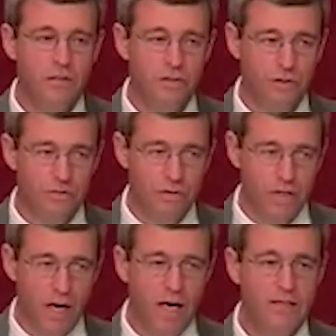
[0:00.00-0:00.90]
Do
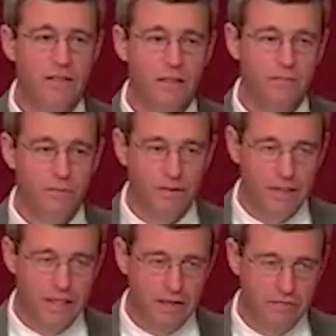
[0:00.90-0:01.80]
not
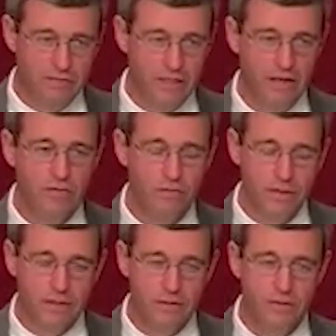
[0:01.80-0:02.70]
believe. Down through
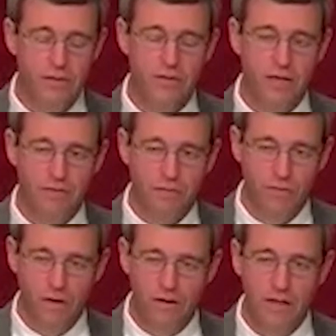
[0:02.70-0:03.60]
history, you have a
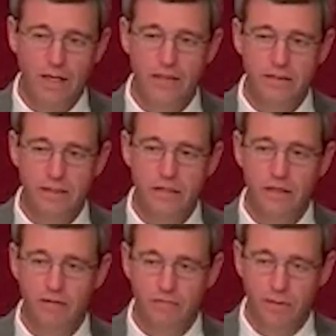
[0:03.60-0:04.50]
wrong idea
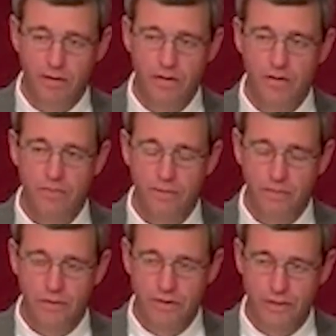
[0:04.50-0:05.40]
of martyrdom and
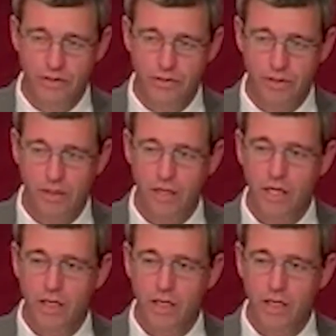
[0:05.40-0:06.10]
persecution.